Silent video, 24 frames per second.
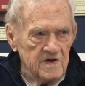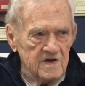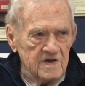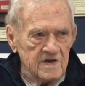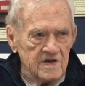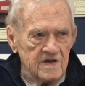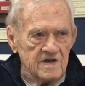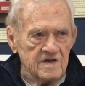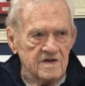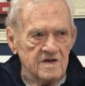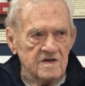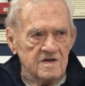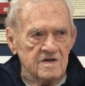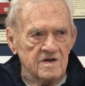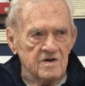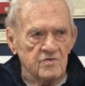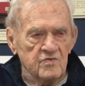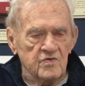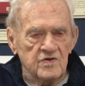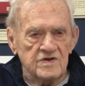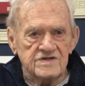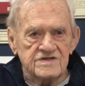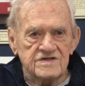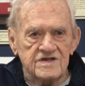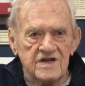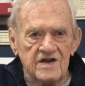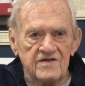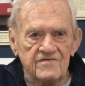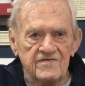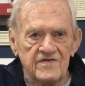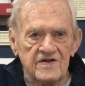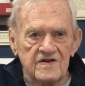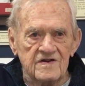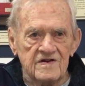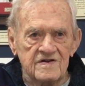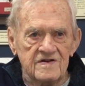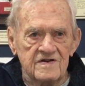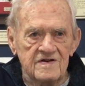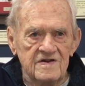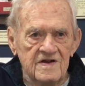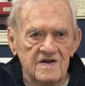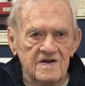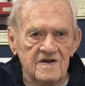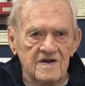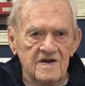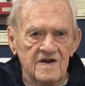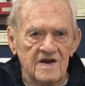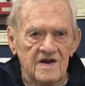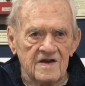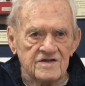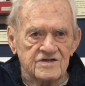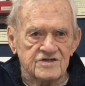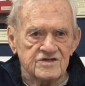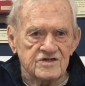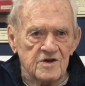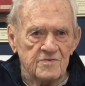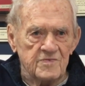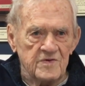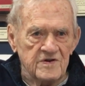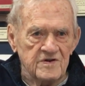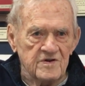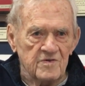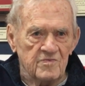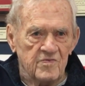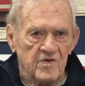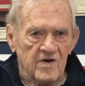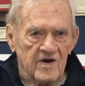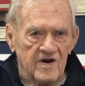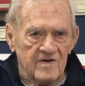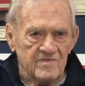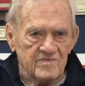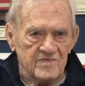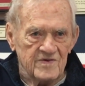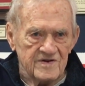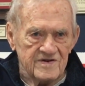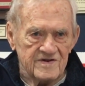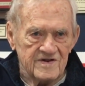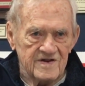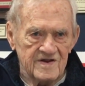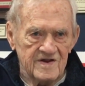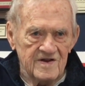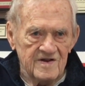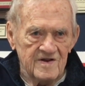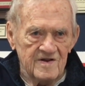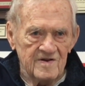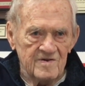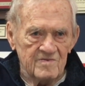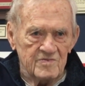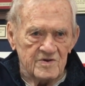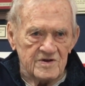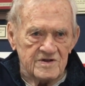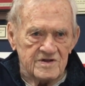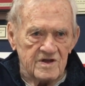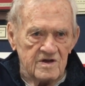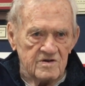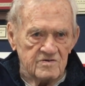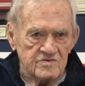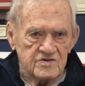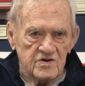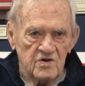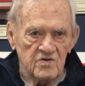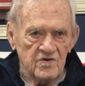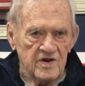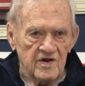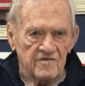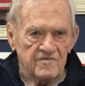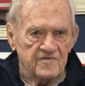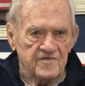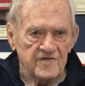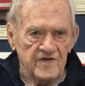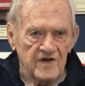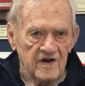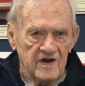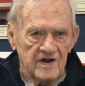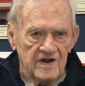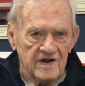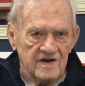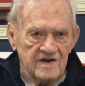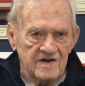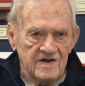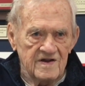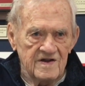in the receiving and shipping department, but there was only a fill-in.